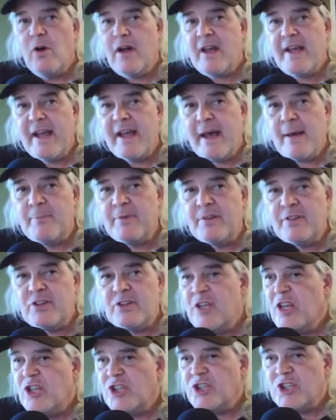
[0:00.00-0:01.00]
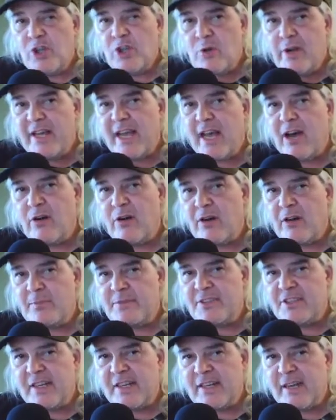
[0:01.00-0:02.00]
happened, showing how
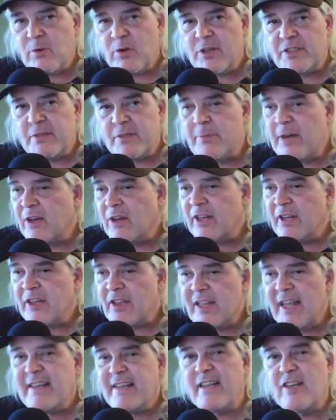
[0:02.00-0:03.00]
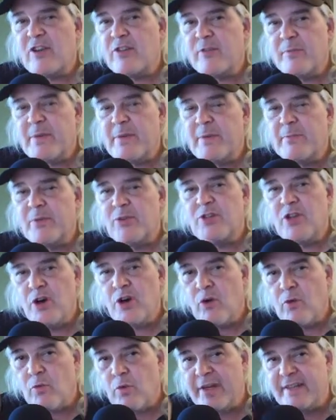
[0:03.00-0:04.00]
upset I was about it, letting other people
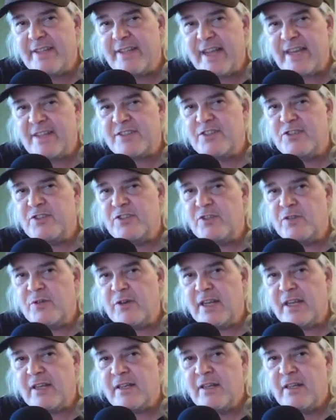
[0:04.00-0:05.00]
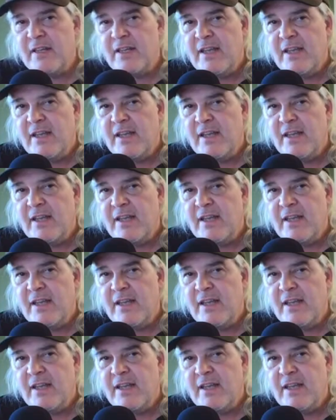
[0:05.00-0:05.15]
know what Daz is doing,